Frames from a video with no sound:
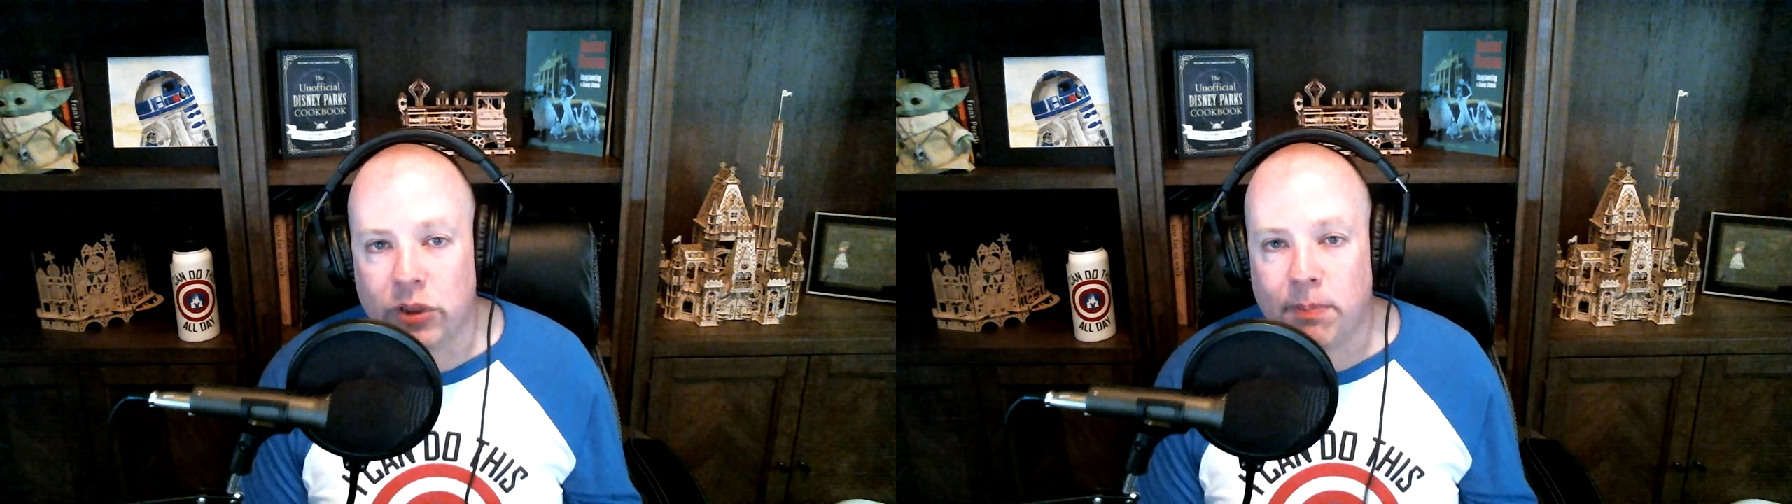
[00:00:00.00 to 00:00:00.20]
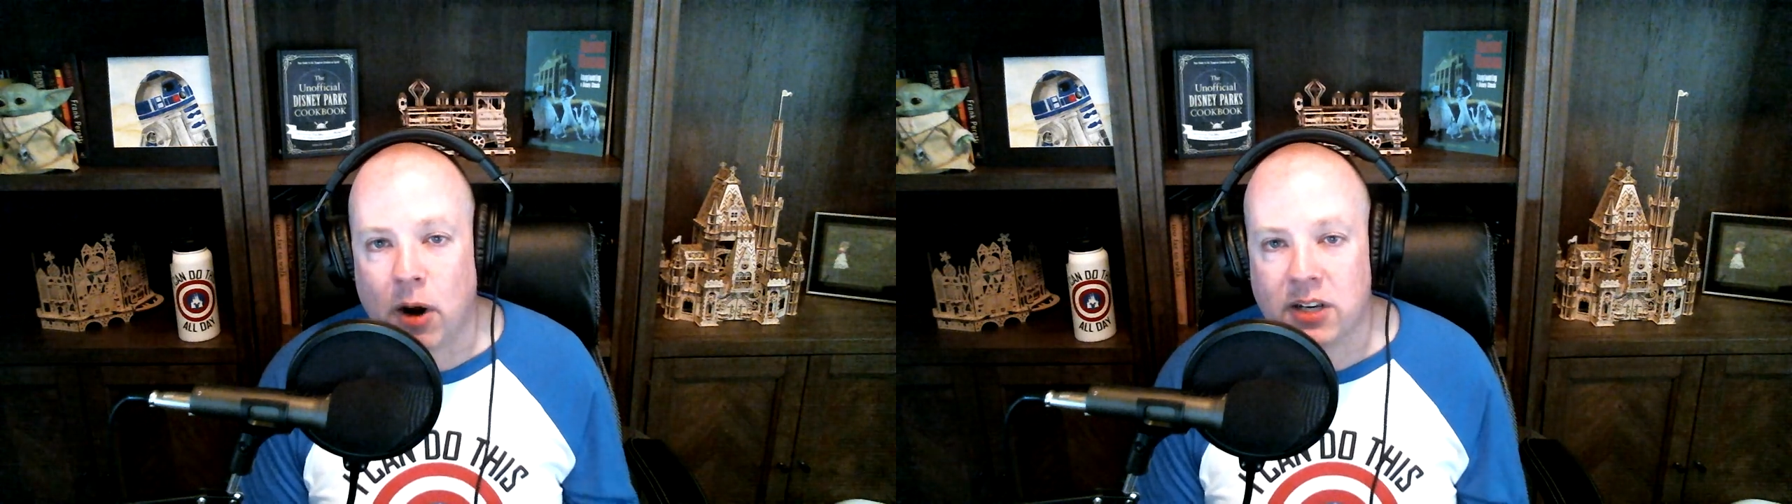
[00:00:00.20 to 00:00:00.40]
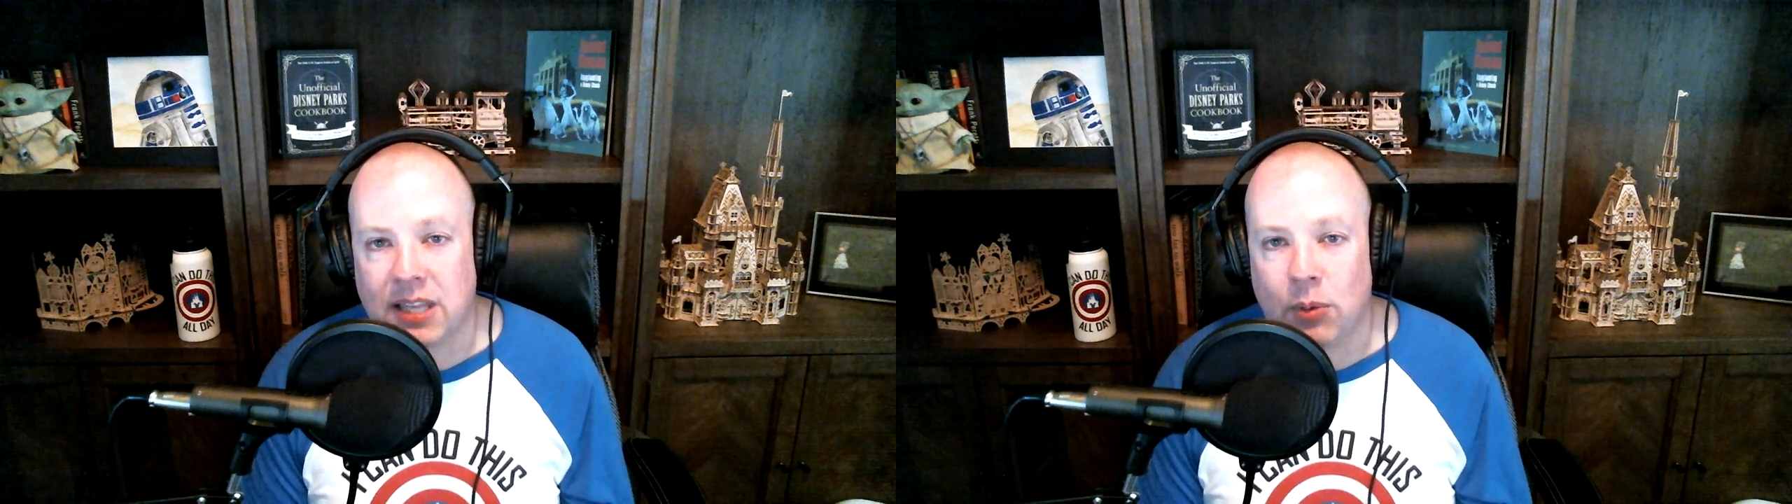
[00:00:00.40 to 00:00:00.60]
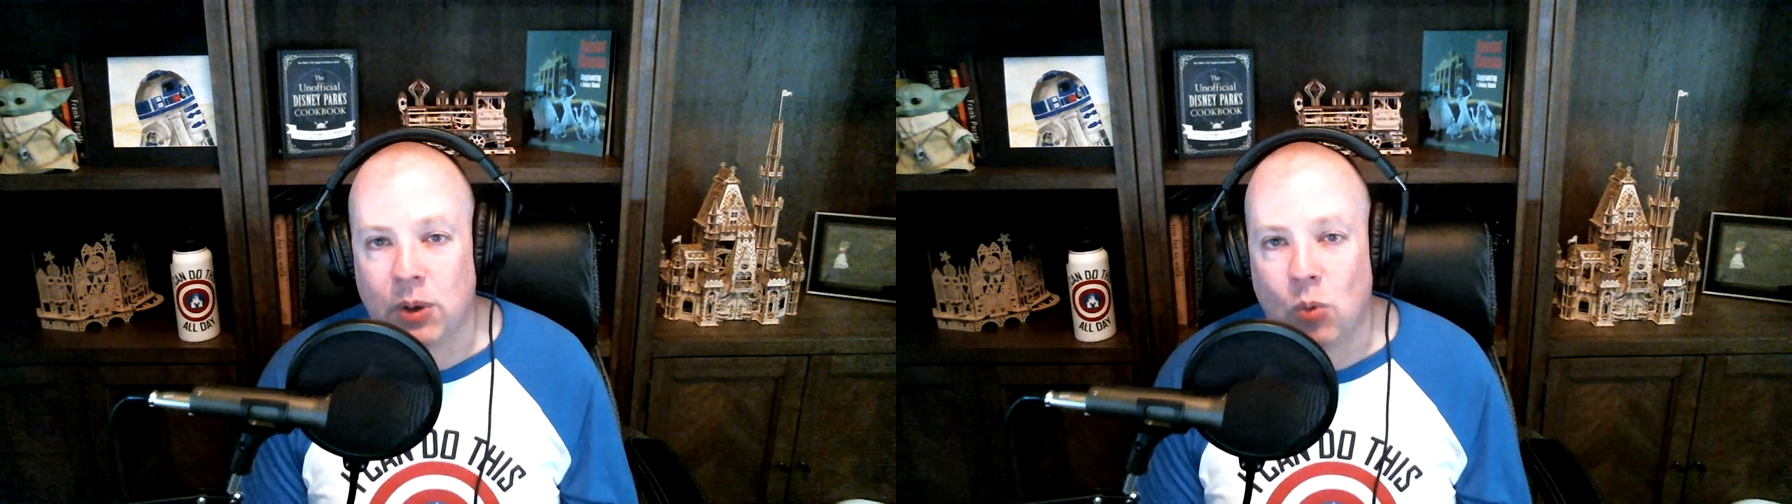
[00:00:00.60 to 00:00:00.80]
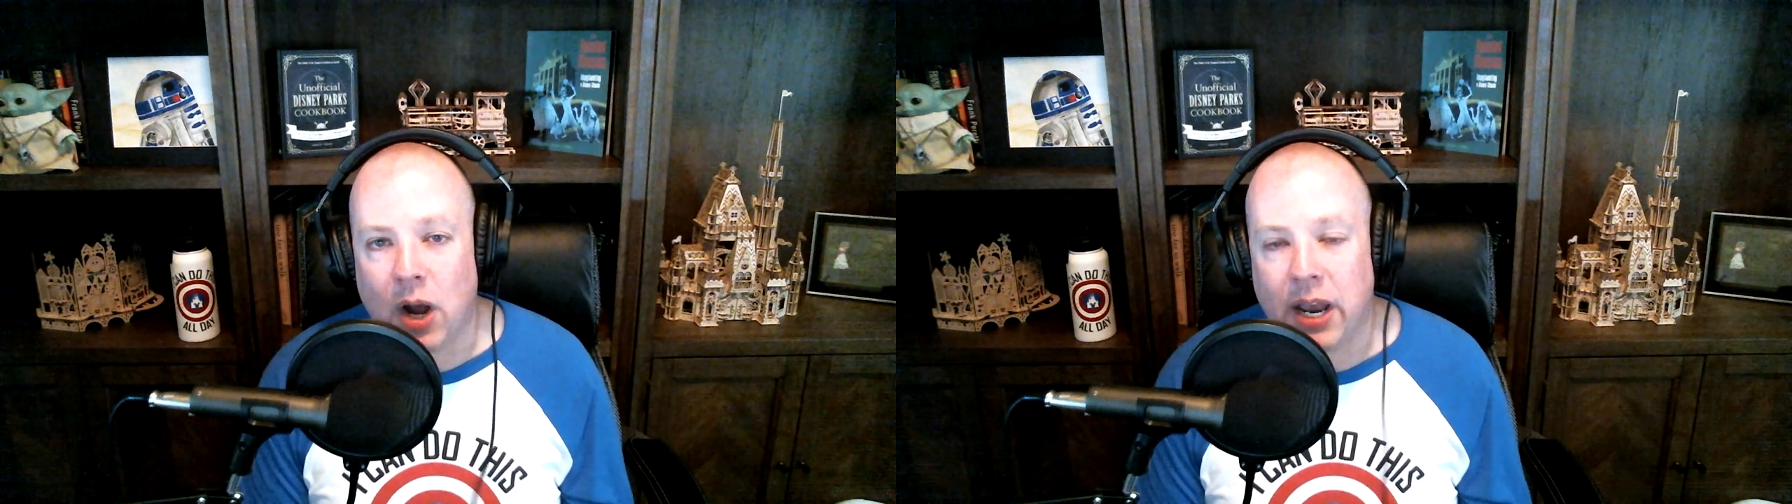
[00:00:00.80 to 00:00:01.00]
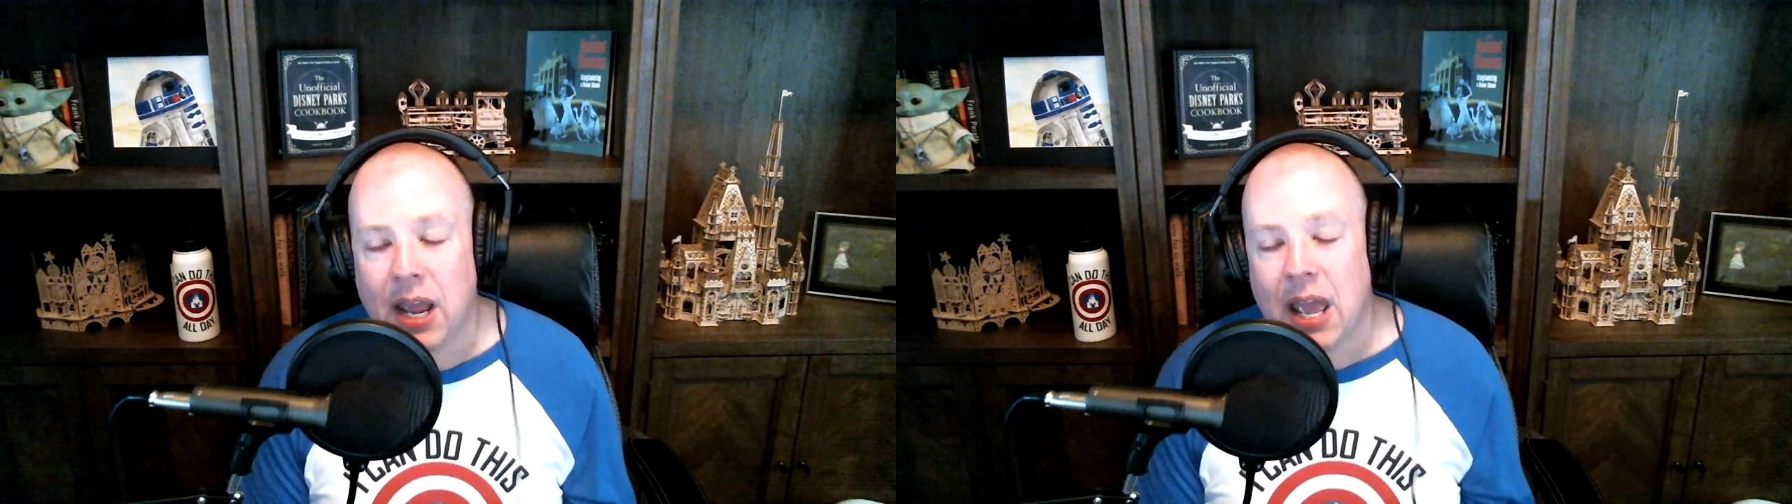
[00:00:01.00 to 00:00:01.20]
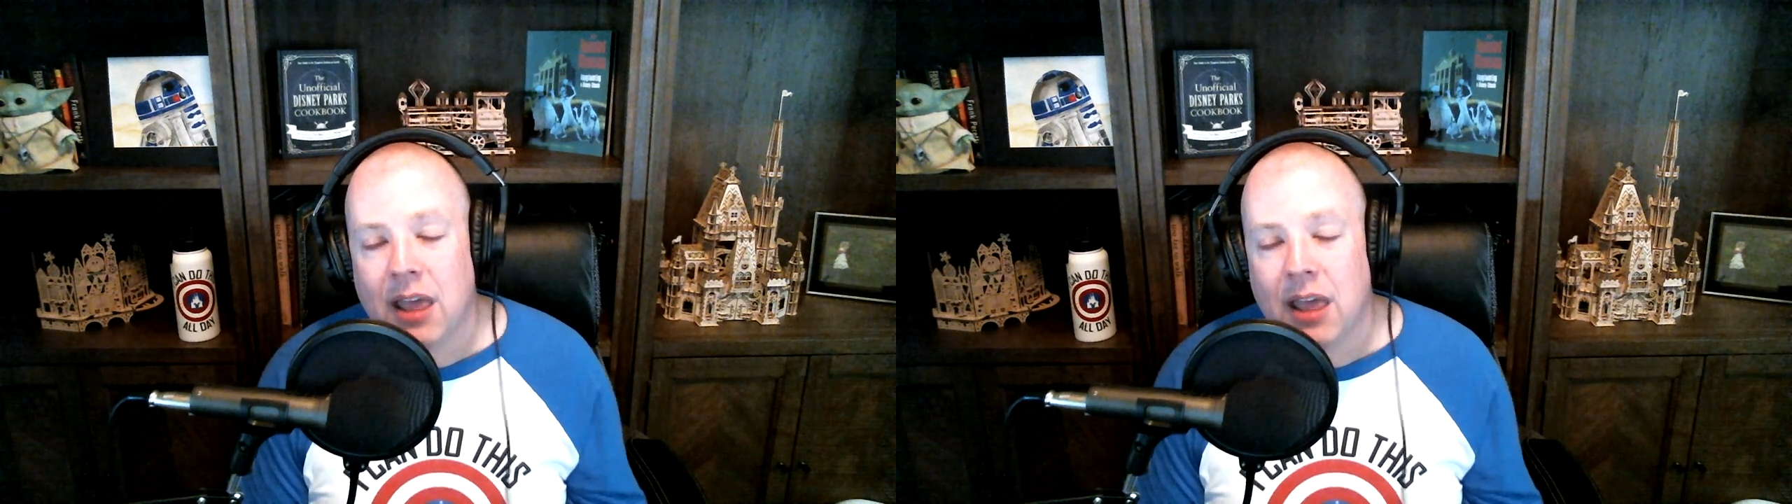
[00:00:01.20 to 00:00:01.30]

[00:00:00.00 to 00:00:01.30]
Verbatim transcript: in the parks that we want.